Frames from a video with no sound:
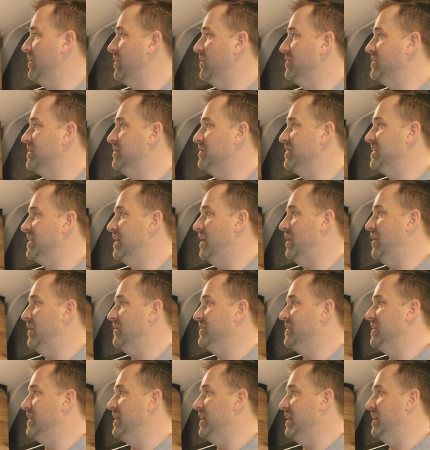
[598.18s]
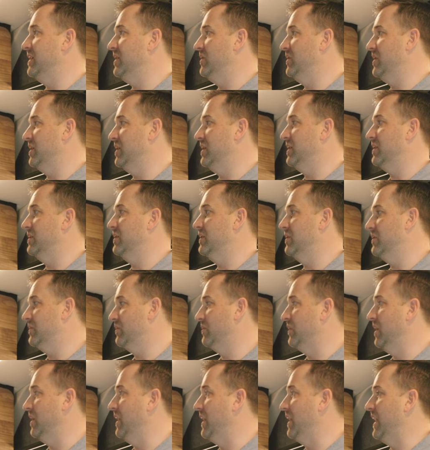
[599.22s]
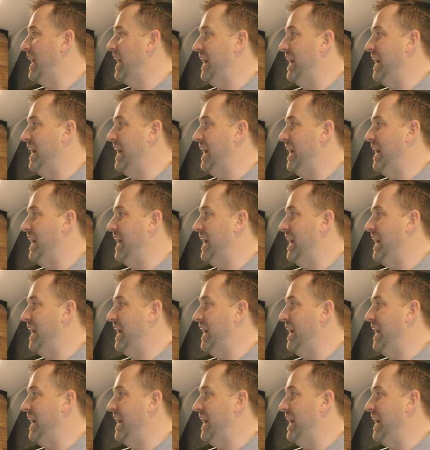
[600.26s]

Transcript: of close themselves and then you can really